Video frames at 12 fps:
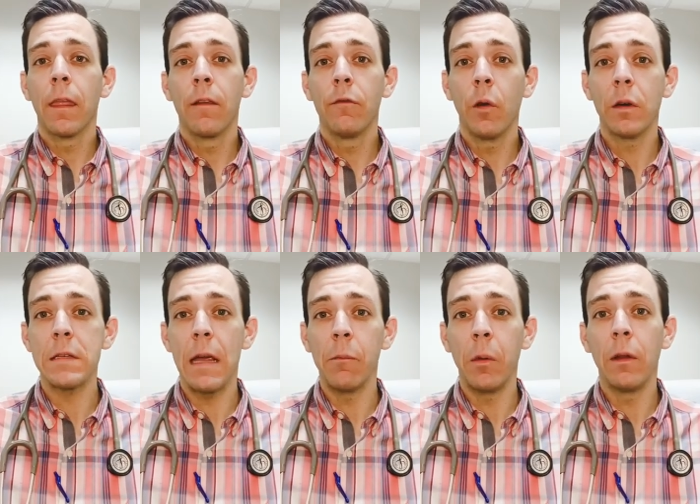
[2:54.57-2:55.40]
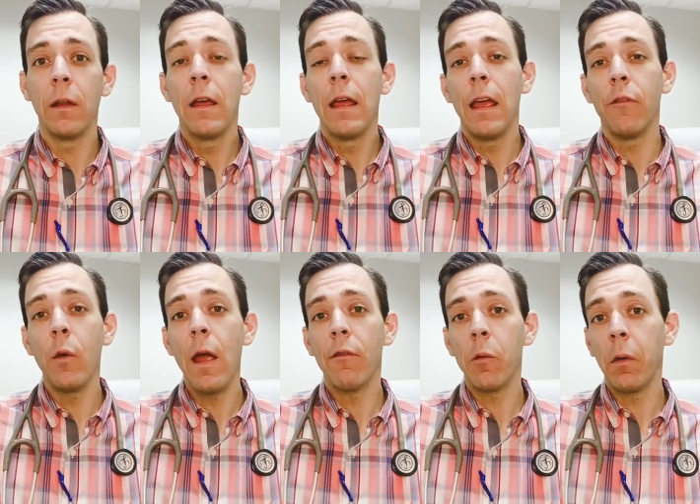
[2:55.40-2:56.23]
For example, if we
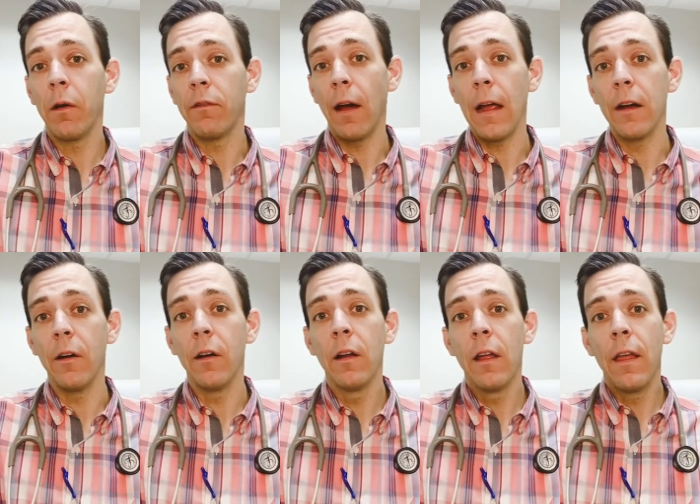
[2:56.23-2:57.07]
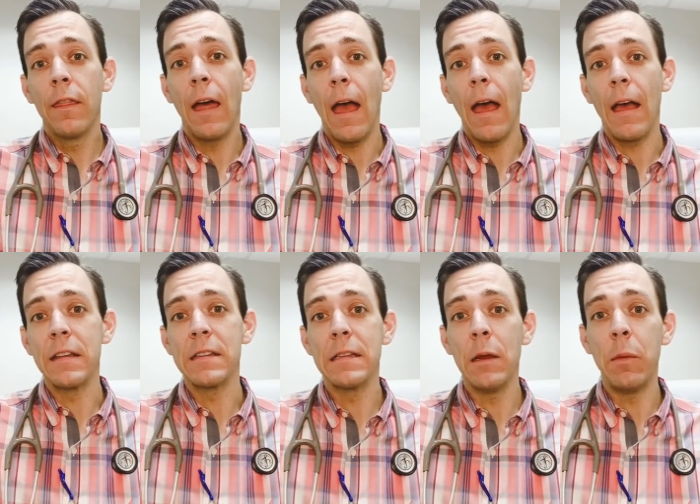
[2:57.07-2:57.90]
have a provider that has
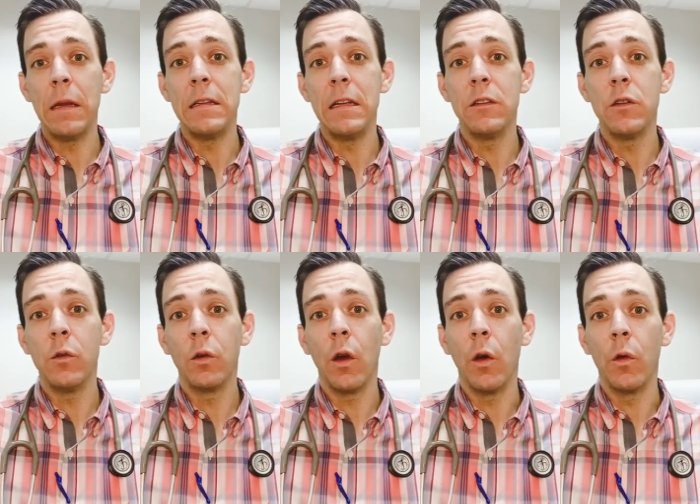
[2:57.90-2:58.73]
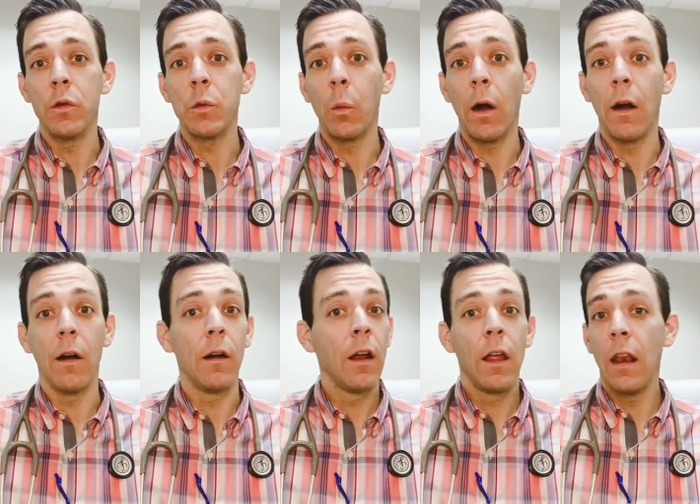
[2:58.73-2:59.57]
CPT-2 codes
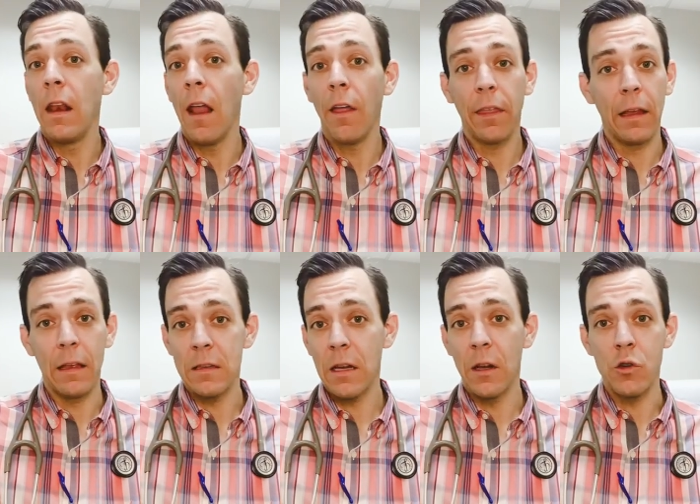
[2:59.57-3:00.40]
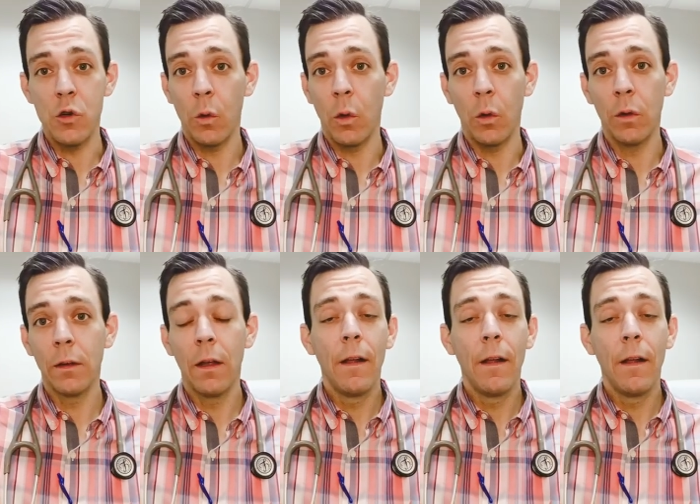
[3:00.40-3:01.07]
where nothing is controlled,